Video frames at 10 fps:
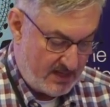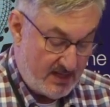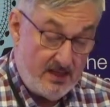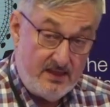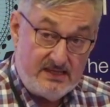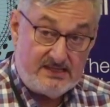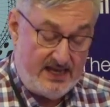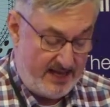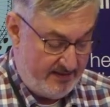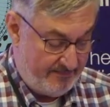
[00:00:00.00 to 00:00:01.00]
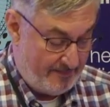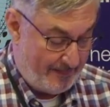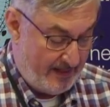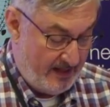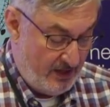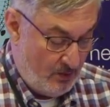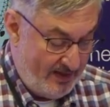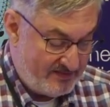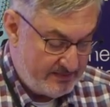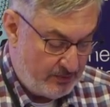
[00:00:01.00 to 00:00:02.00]
This year, we've
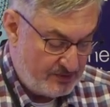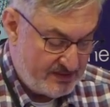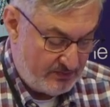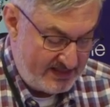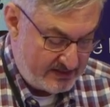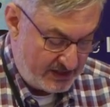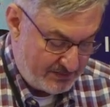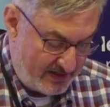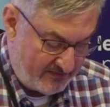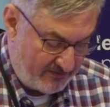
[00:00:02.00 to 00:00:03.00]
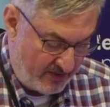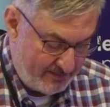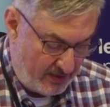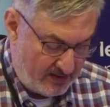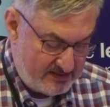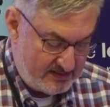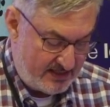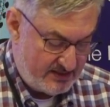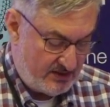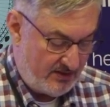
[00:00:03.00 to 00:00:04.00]
supported research by the Foreign Policy
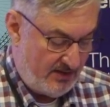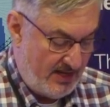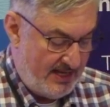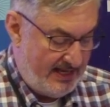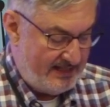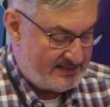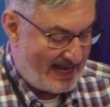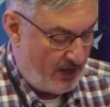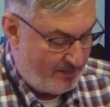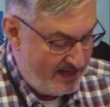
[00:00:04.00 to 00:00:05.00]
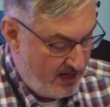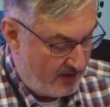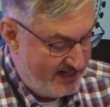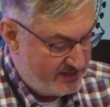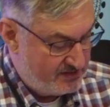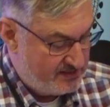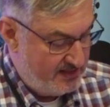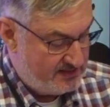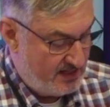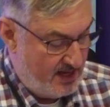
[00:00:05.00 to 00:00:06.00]
Centre into how PR
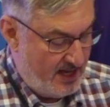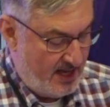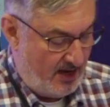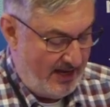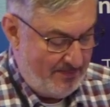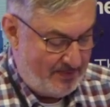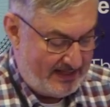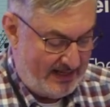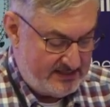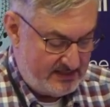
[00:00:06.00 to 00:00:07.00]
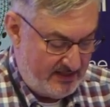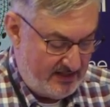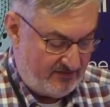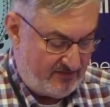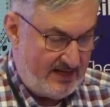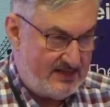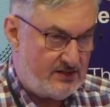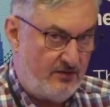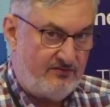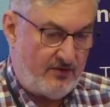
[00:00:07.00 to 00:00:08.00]
agencies are implicated in the affairs
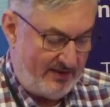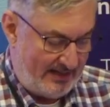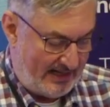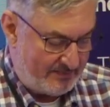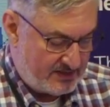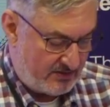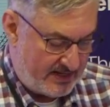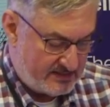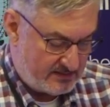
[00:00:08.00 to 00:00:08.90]
of foreign kleptocrats,